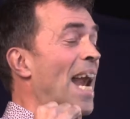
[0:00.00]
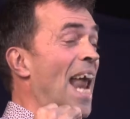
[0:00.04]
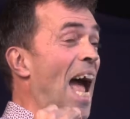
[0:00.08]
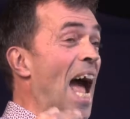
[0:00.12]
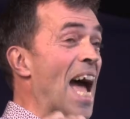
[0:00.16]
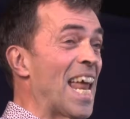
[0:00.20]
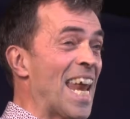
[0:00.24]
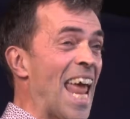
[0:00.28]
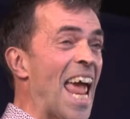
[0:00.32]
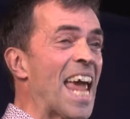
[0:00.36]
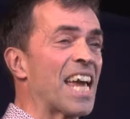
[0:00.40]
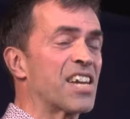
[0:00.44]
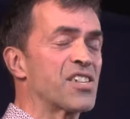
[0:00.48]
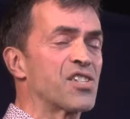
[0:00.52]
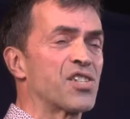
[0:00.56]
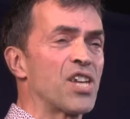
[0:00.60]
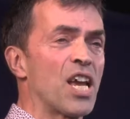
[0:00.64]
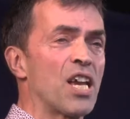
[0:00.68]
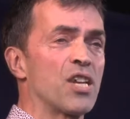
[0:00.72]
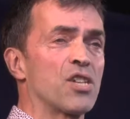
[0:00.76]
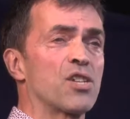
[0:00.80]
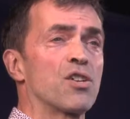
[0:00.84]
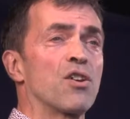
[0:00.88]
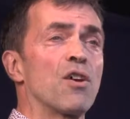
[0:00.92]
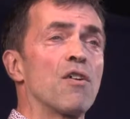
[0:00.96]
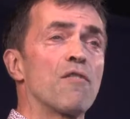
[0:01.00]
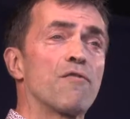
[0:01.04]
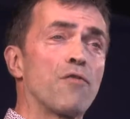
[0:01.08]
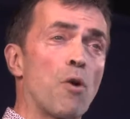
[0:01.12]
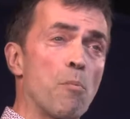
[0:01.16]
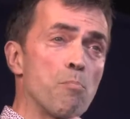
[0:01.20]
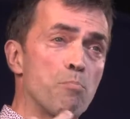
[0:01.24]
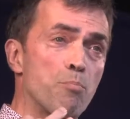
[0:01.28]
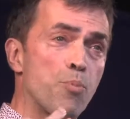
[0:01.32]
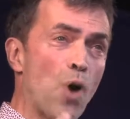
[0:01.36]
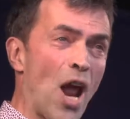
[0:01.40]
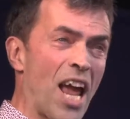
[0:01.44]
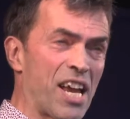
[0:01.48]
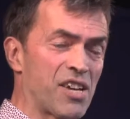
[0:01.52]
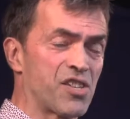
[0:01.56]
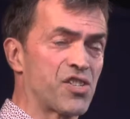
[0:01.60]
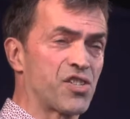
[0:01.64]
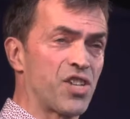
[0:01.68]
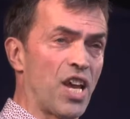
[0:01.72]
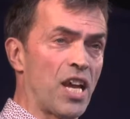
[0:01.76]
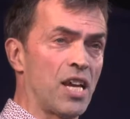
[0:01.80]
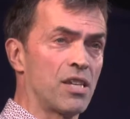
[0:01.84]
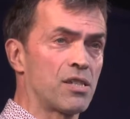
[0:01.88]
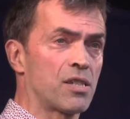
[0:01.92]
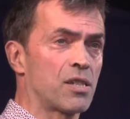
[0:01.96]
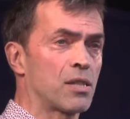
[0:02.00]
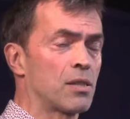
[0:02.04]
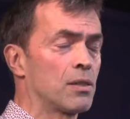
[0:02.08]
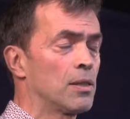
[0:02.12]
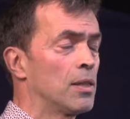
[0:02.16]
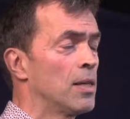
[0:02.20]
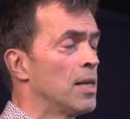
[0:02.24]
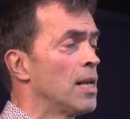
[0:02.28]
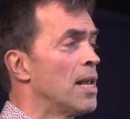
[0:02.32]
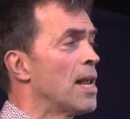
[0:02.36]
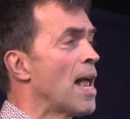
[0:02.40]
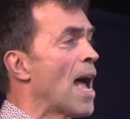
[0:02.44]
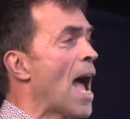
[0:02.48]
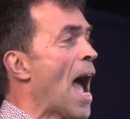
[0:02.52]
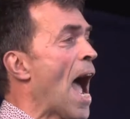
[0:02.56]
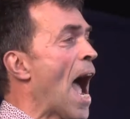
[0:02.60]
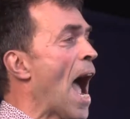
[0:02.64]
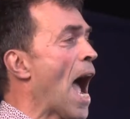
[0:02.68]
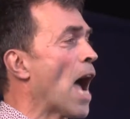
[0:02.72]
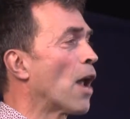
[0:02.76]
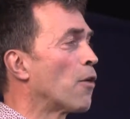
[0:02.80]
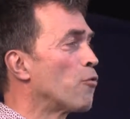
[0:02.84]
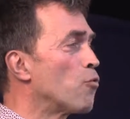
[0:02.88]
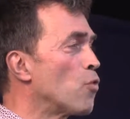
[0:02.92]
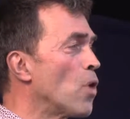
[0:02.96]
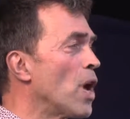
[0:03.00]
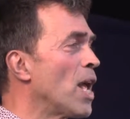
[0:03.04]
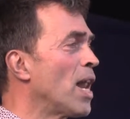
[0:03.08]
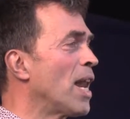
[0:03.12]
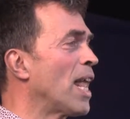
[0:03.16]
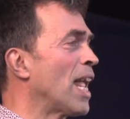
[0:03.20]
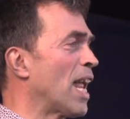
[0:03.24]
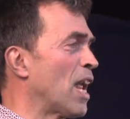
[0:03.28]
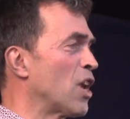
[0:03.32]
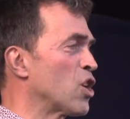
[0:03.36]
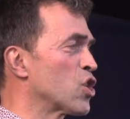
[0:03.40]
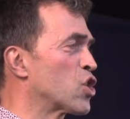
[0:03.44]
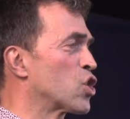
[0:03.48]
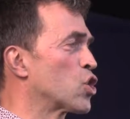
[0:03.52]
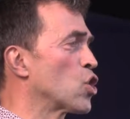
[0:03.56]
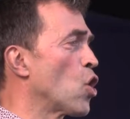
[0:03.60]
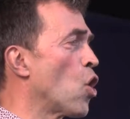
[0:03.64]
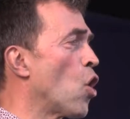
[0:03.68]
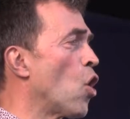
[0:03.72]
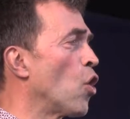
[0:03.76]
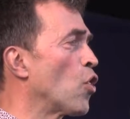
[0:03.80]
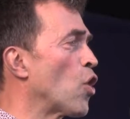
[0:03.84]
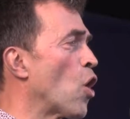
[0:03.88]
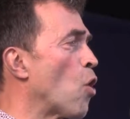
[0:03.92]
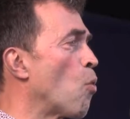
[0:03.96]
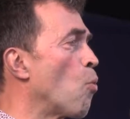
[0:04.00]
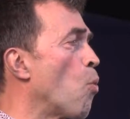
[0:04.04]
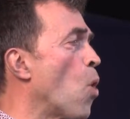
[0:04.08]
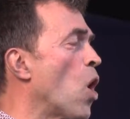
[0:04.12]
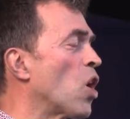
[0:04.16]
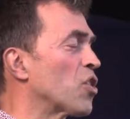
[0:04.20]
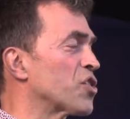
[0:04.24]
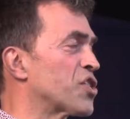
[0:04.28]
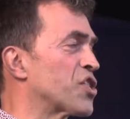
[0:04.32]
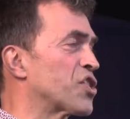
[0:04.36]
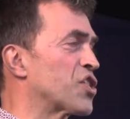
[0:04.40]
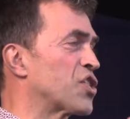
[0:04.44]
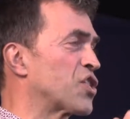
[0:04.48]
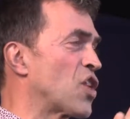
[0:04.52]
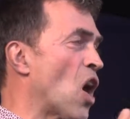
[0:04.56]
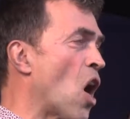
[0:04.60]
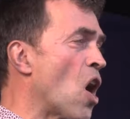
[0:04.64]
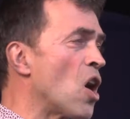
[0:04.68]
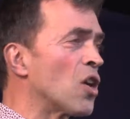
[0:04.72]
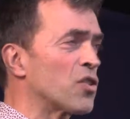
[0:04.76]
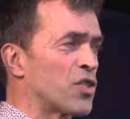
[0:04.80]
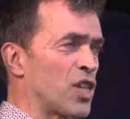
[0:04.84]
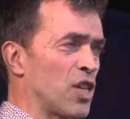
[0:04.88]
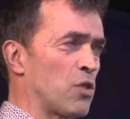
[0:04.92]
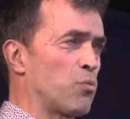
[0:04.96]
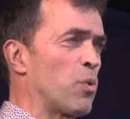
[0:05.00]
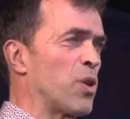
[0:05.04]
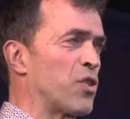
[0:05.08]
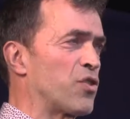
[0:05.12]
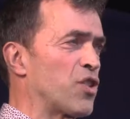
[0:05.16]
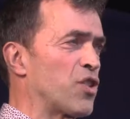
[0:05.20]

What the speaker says: an exit from Brexit and really ensure that what started with